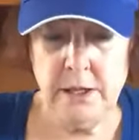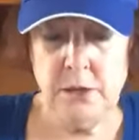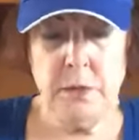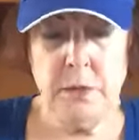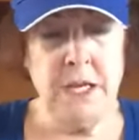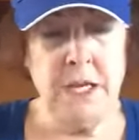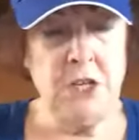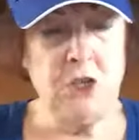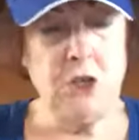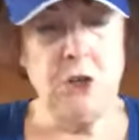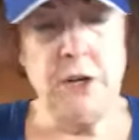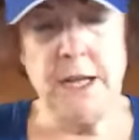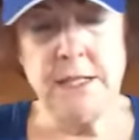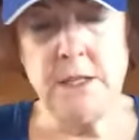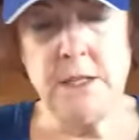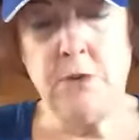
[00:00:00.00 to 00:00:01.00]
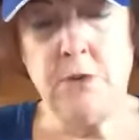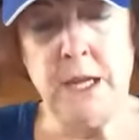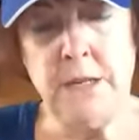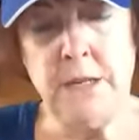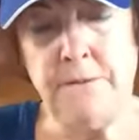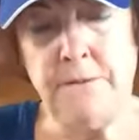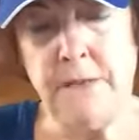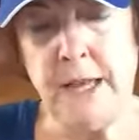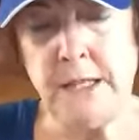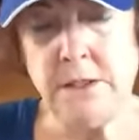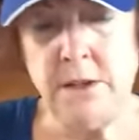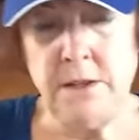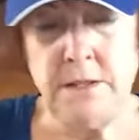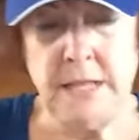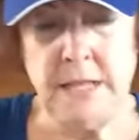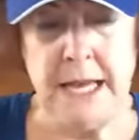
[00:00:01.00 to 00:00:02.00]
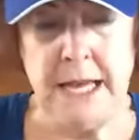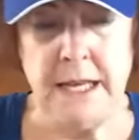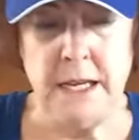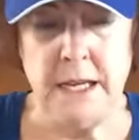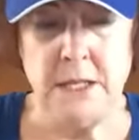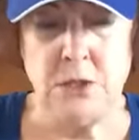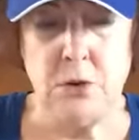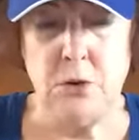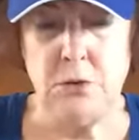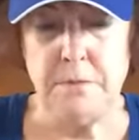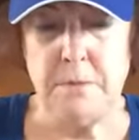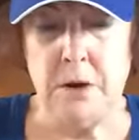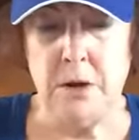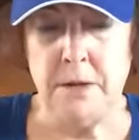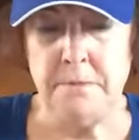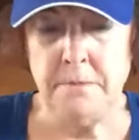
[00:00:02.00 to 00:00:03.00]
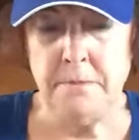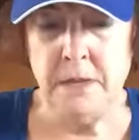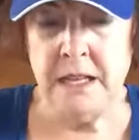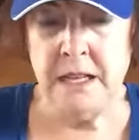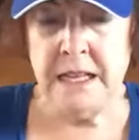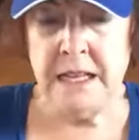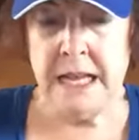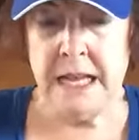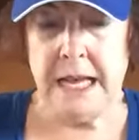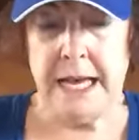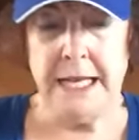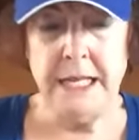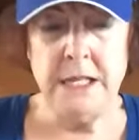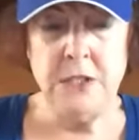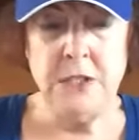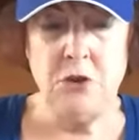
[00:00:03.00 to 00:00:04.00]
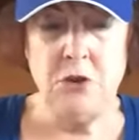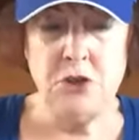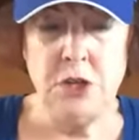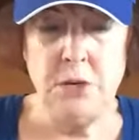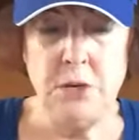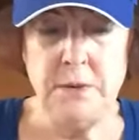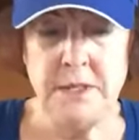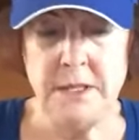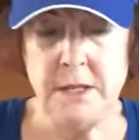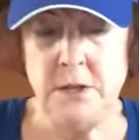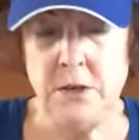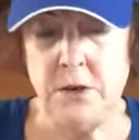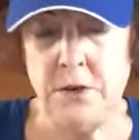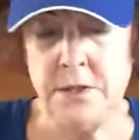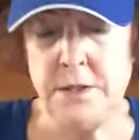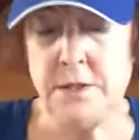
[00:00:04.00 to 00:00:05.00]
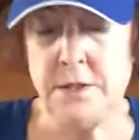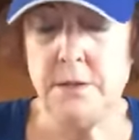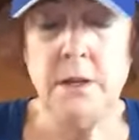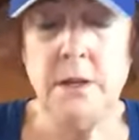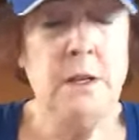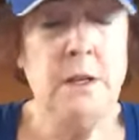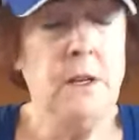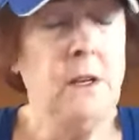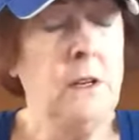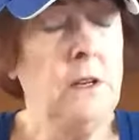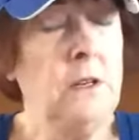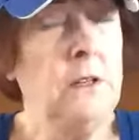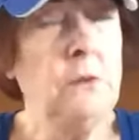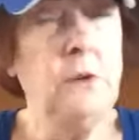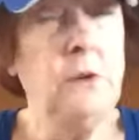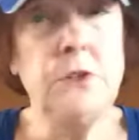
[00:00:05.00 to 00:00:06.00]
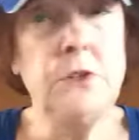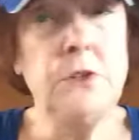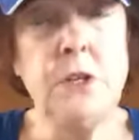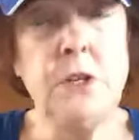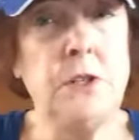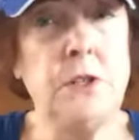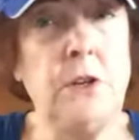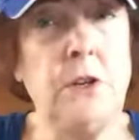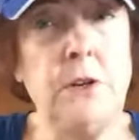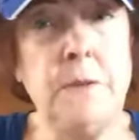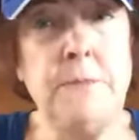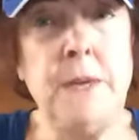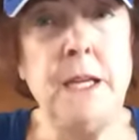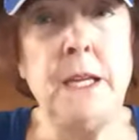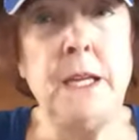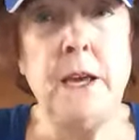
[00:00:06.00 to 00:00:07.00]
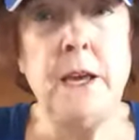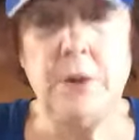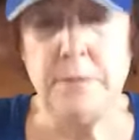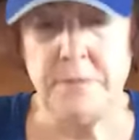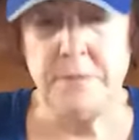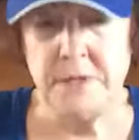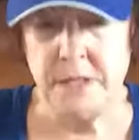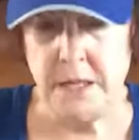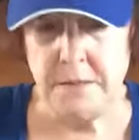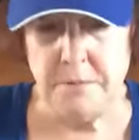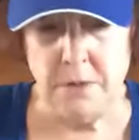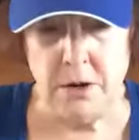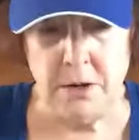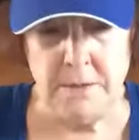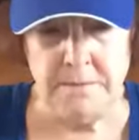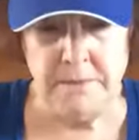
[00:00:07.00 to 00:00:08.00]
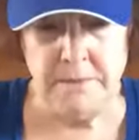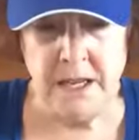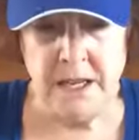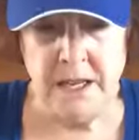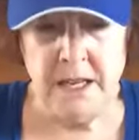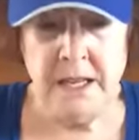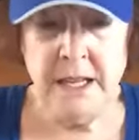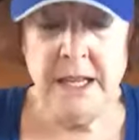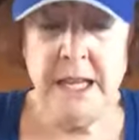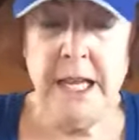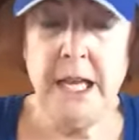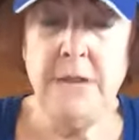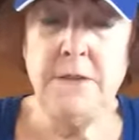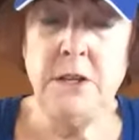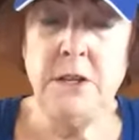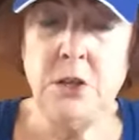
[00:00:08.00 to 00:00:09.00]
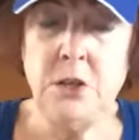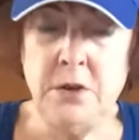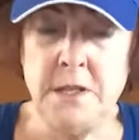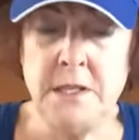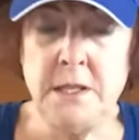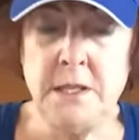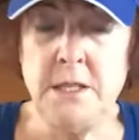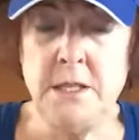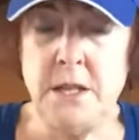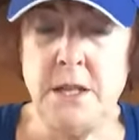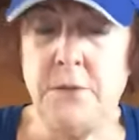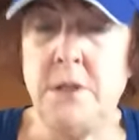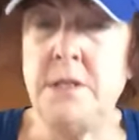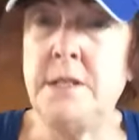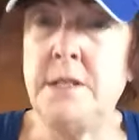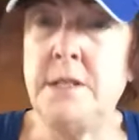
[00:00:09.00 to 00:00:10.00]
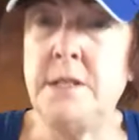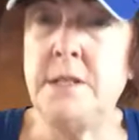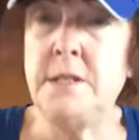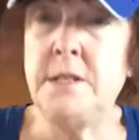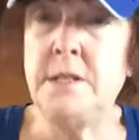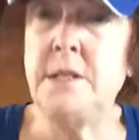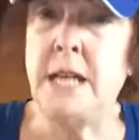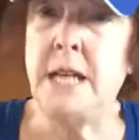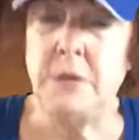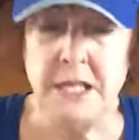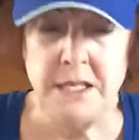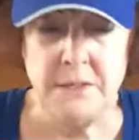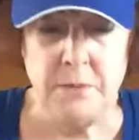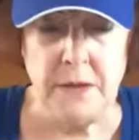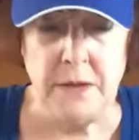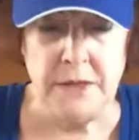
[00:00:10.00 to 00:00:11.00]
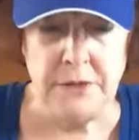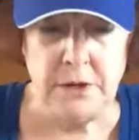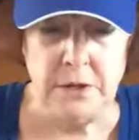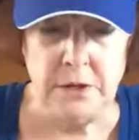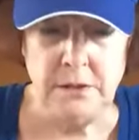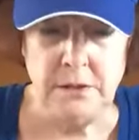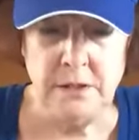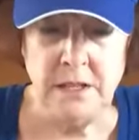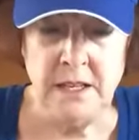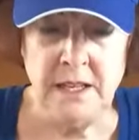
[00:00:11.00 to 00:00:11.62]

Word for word: Winnie sure has a great effect on Dad, I told Mom. I didn't know she was a nurse. Well, she's sure a big help, said Mom. Have you noticed the difference in Dad when he's with her?